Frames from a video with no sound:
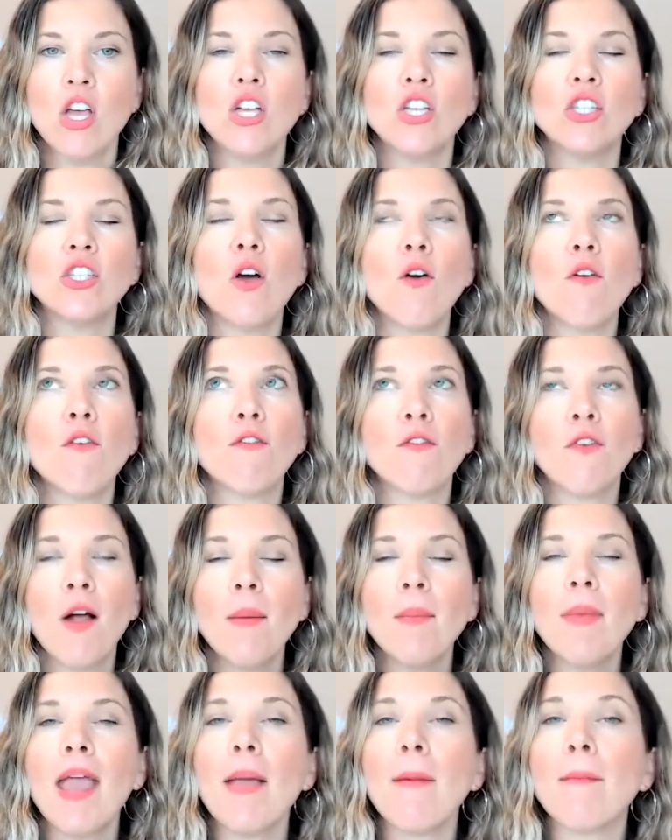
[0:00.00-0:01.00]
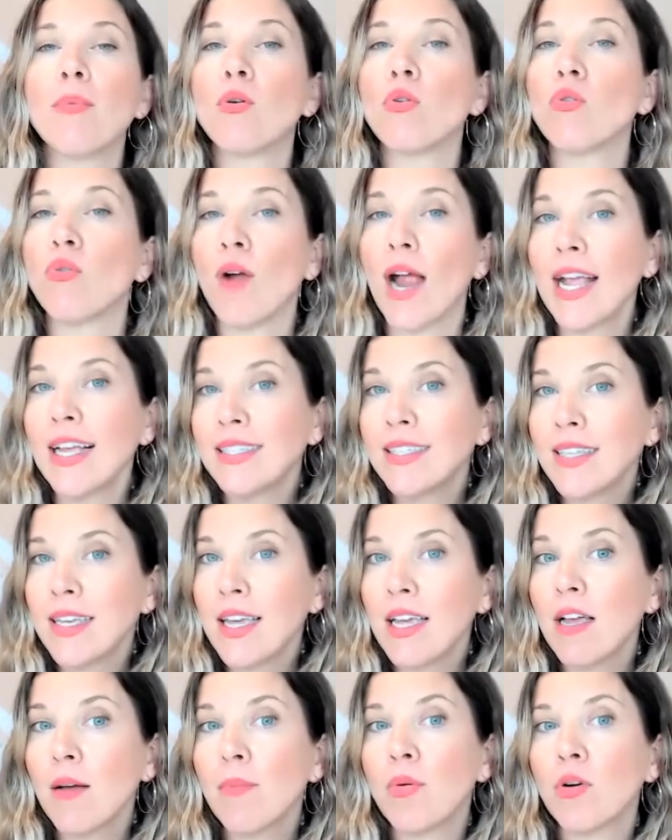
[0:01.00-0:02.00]
So from a
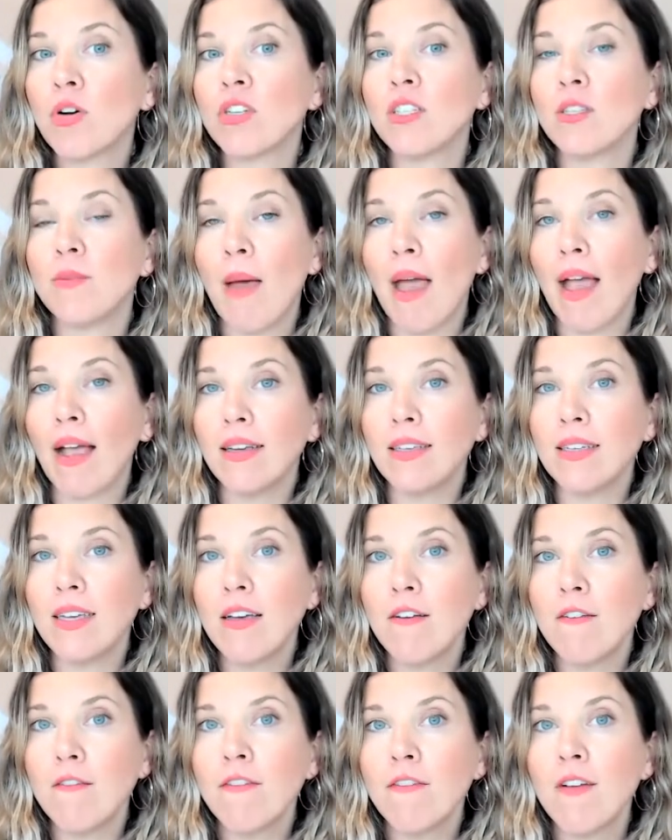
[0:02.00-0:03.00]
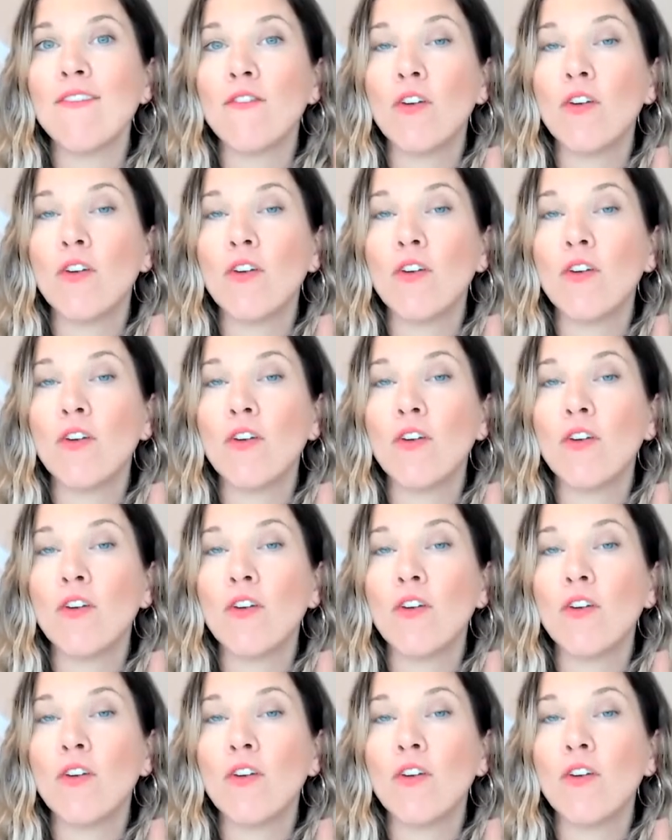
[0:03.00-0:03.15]
pricing perspective,